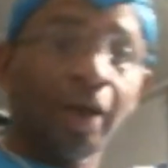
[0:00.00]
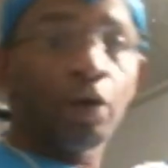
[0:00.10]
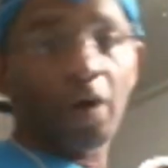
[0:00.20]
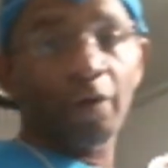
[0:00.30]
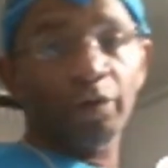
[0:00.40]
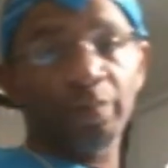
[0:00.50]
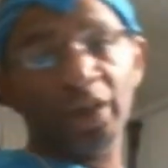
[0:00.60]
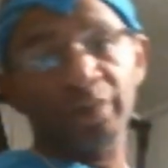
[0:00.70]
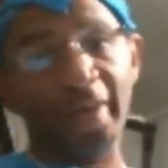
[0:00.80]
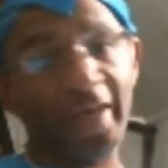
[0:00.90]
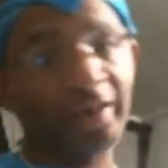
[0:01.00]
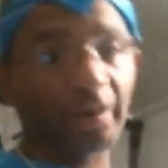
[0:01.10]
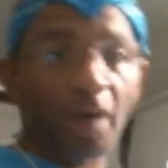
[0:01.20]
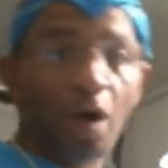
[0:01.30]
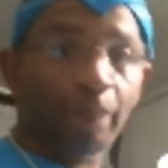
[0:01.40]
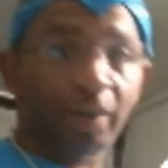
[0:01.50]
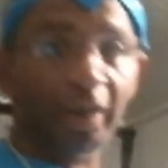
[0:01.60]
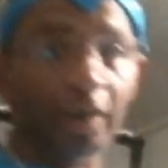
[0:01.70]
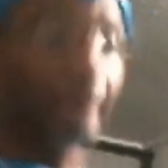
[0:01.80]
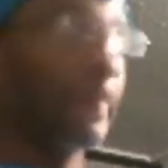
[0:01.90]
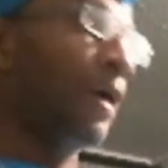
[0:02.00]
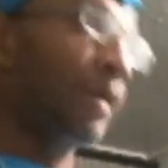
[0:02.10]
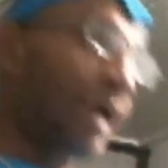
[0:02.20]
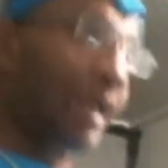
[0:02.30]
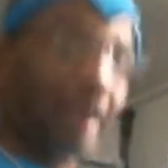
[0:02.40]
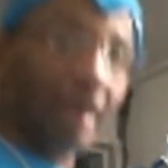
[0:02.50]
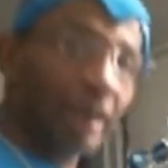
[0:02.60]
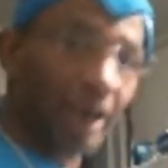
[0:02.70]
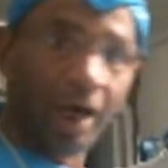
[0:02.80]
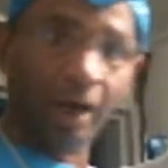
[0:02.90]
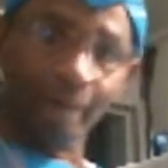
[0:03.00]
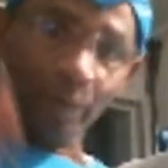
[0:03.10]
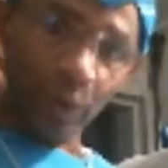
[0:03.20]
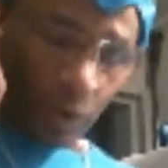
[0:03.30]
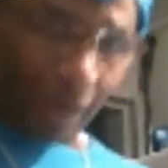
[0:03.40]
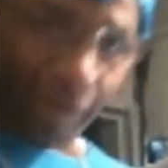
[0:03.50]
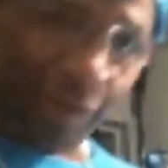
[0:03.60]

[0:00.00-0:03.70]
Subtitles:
whoever's the best basketball player, yada, yada, yada. You have to